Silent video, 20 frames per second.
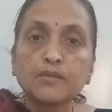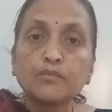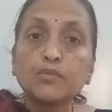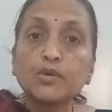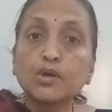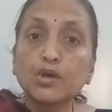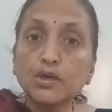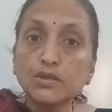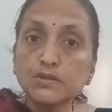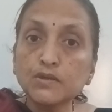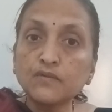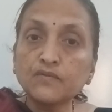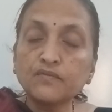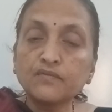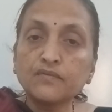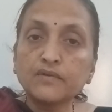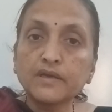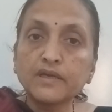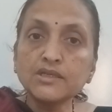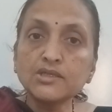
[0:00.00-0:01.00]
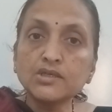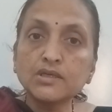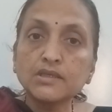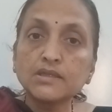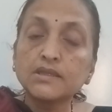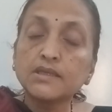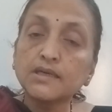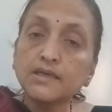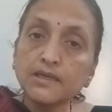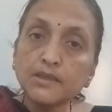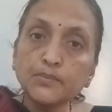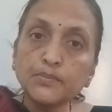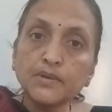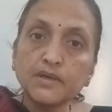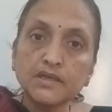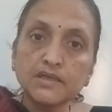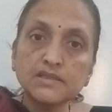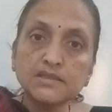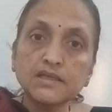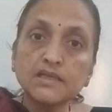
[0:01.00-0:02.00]
because of which third
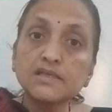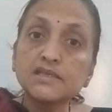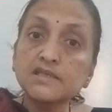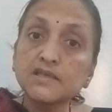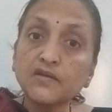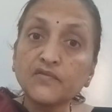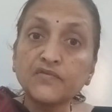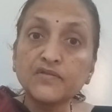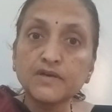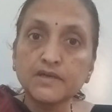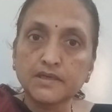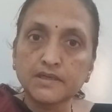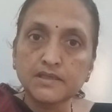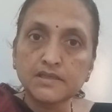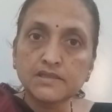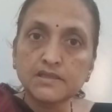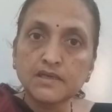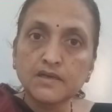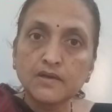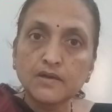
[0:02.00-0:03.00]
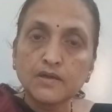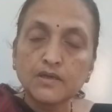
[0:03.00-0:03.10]
person suffers.